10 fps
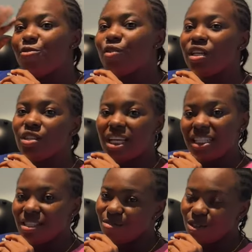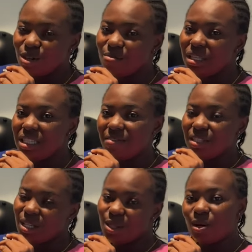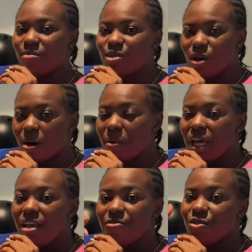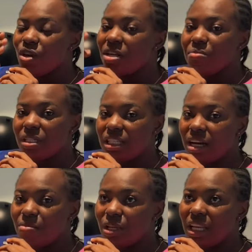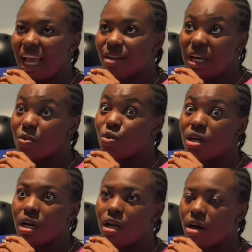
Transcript: if you enjoyed this video please give it a thumbs up if you know anybody that would be like that would